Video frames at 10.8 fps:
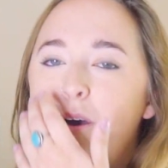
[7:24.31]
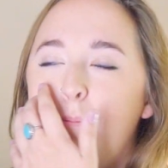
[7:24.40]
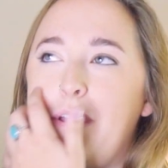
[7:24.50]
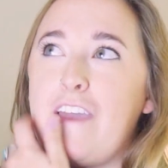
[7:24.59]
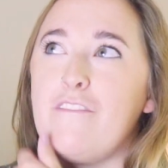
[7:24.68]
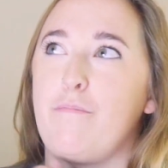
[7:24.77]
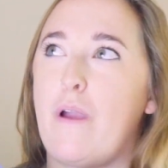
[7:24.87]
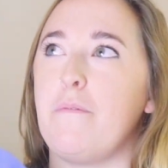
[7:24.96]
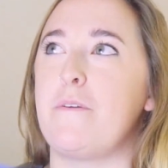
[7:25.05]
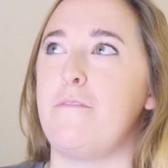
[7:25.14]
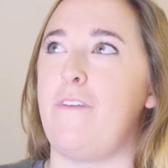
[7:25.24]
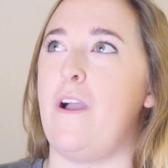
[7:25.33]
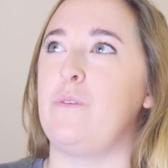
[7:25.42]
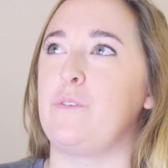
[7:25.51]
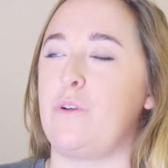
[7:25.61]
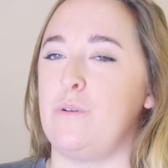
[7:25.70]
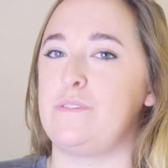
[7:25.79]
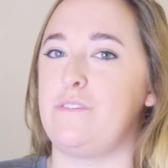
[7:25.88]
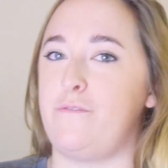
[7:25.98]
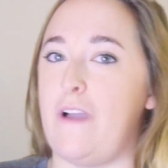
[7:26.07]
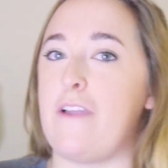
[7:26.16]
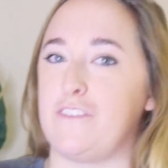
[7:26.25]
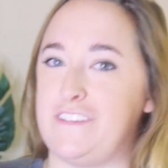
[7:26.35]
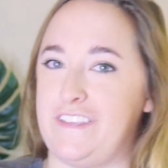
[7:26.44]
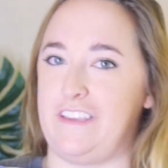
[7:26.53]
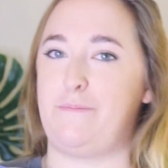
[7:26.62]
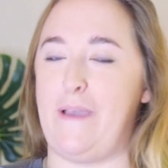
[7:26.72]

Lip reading: but I've probably found close to 5 or 6